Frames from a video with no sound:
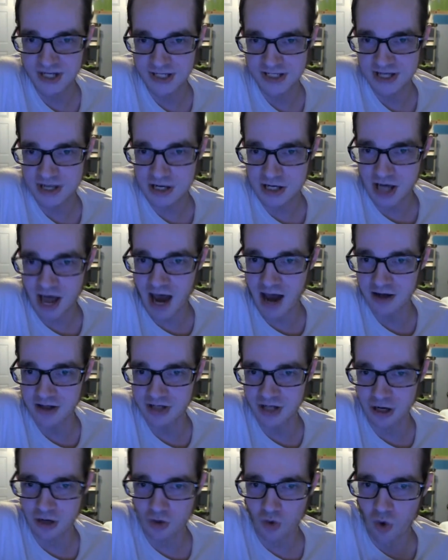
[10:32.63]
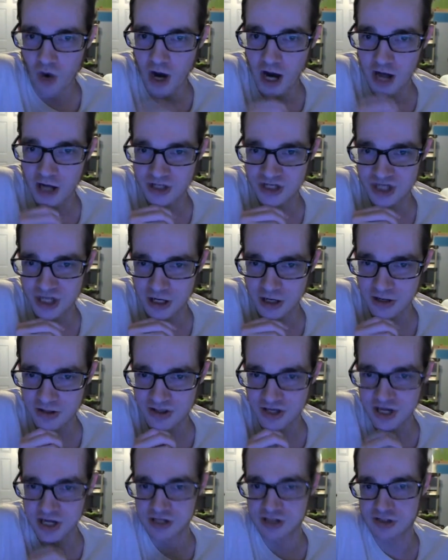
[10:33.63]
I just got done
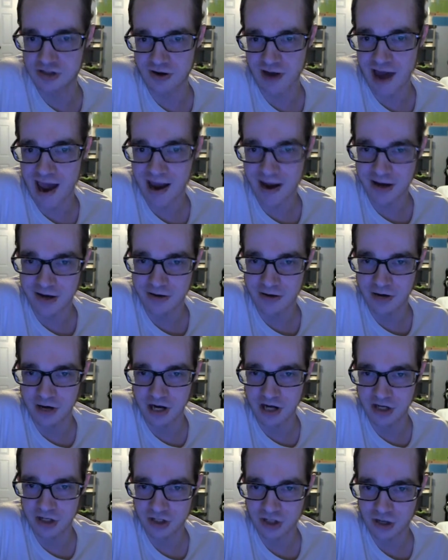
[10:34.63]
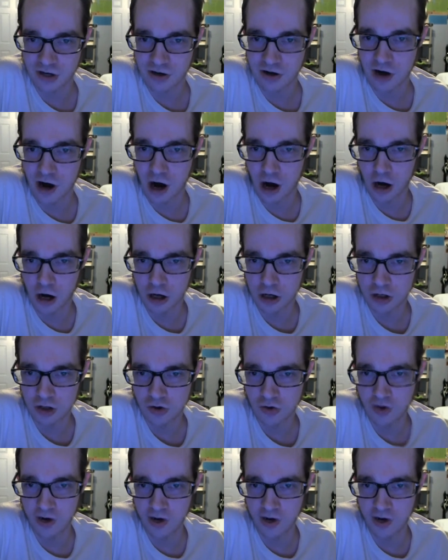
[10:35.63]
watching the Dragon Ranger arc